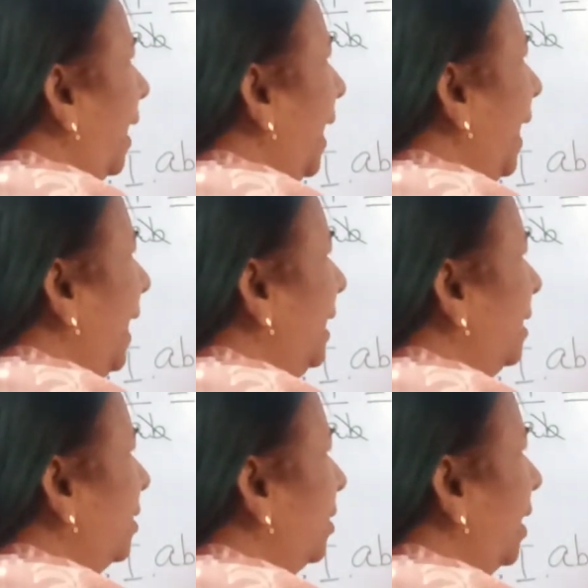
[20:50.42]
and
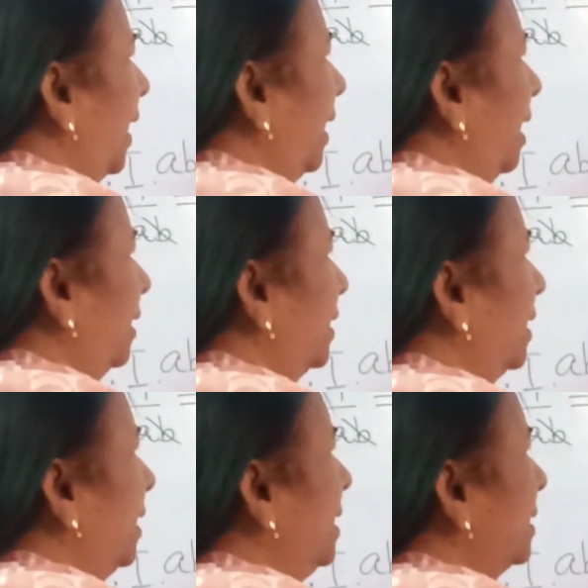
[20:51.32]
another
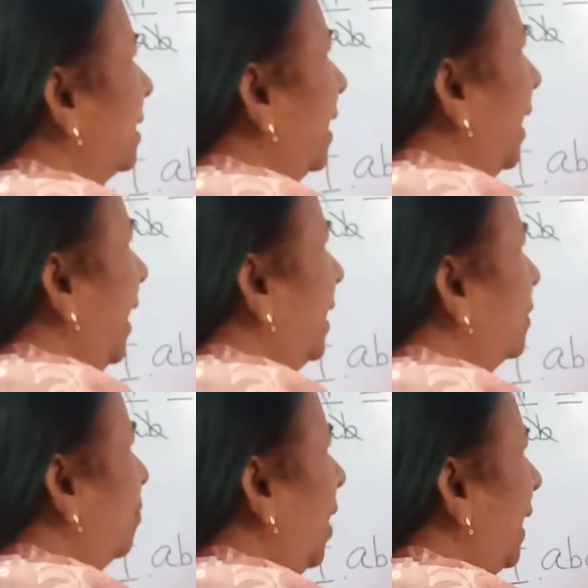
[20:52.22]
is
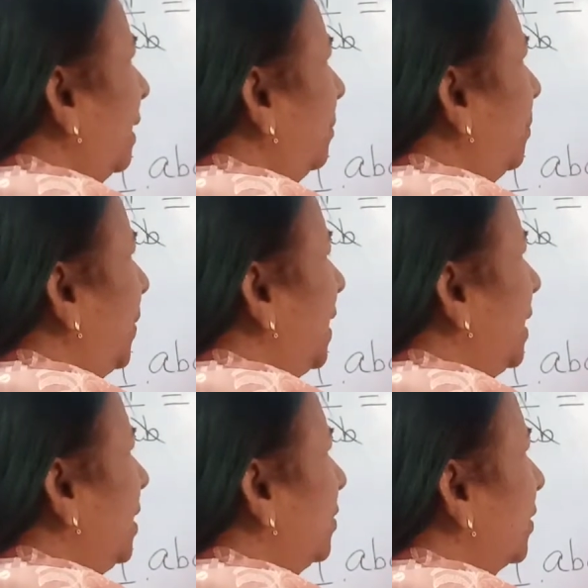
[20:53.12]
xy, p
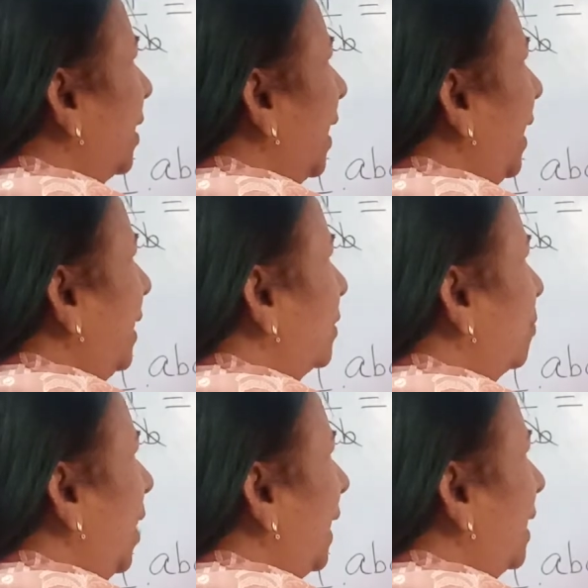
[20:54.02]
is
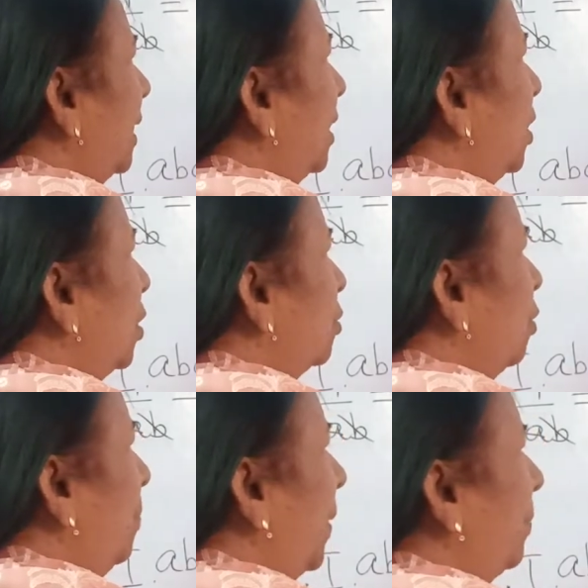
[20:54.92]
xy.
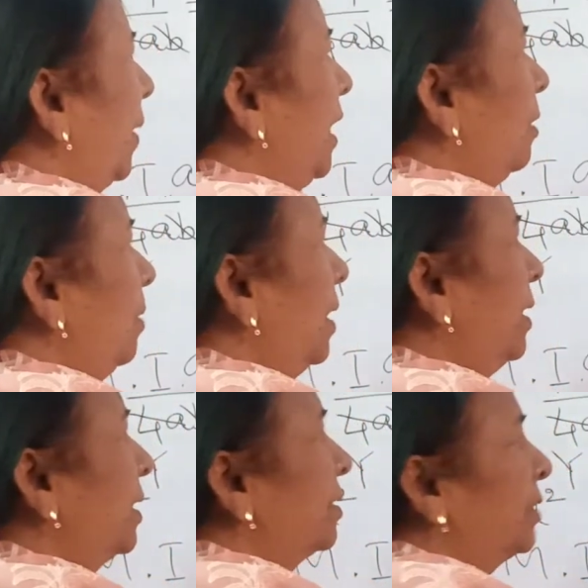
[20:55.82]
So perpendicular
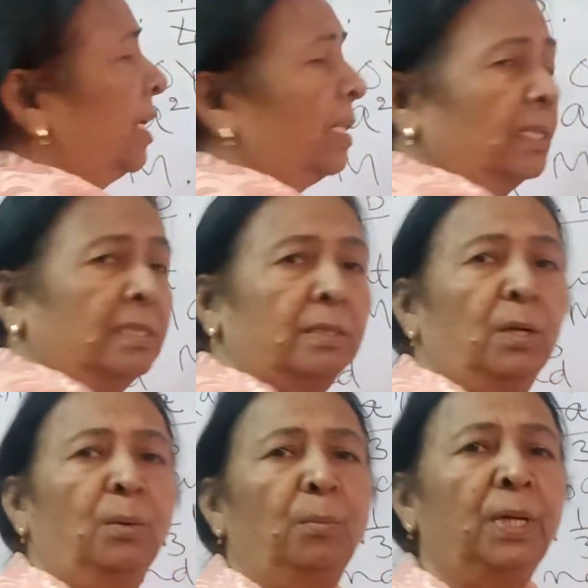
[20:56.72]
distance
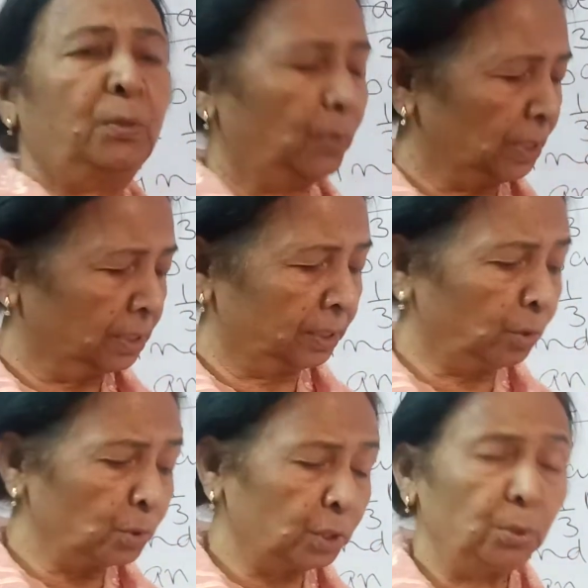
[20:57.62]
between
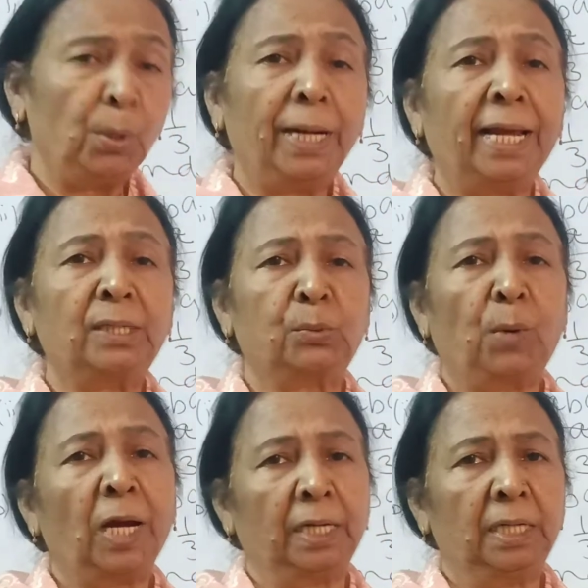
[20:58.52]
0 0 and
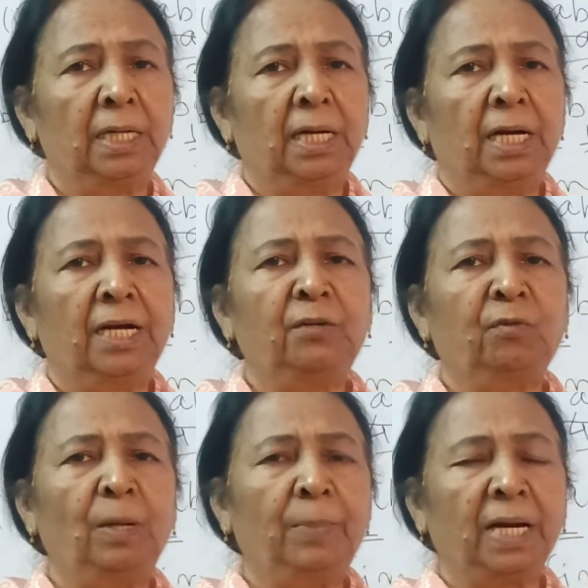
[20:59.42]
xy, it
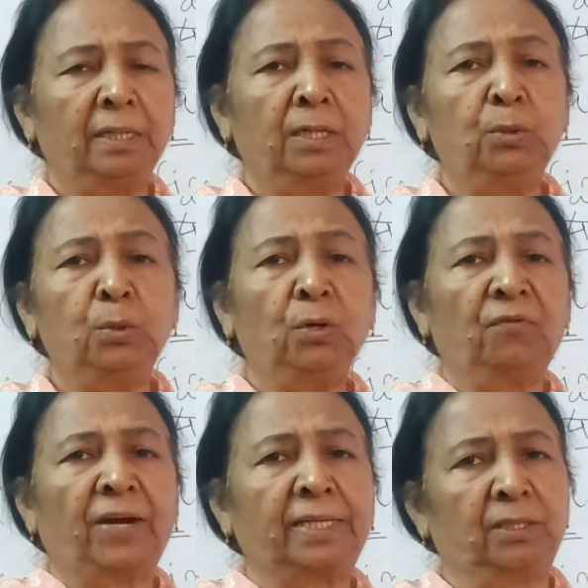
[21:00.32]
will be under root
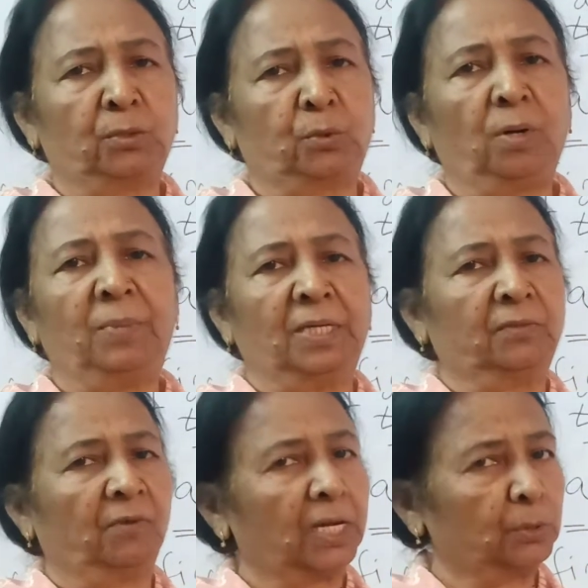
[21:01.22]
of x square plus
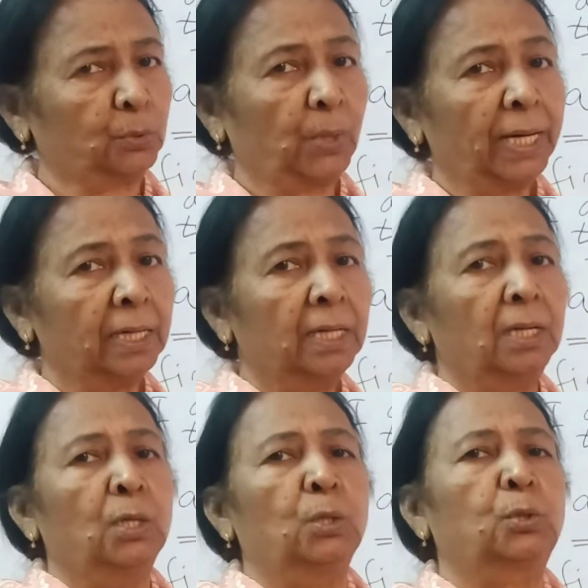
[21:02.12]
y square.
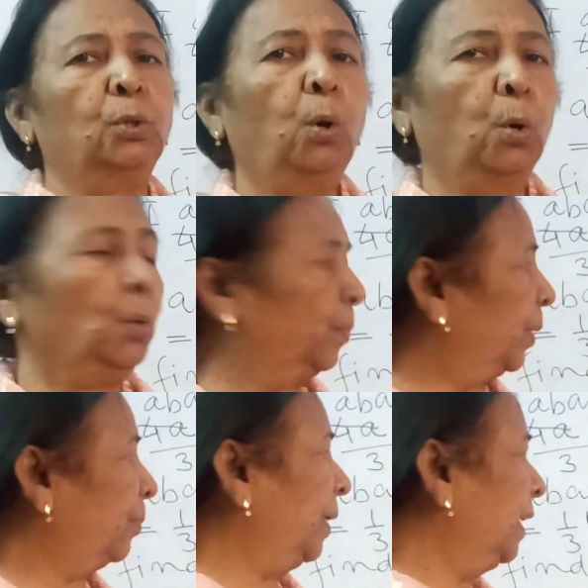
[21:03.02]
So
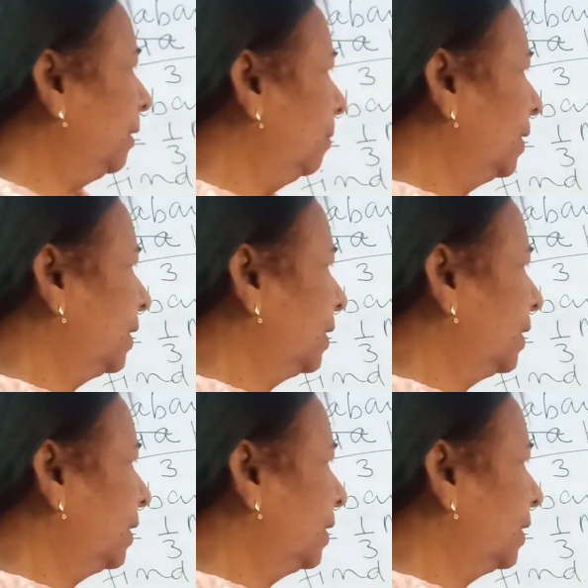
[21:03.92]
perpendicular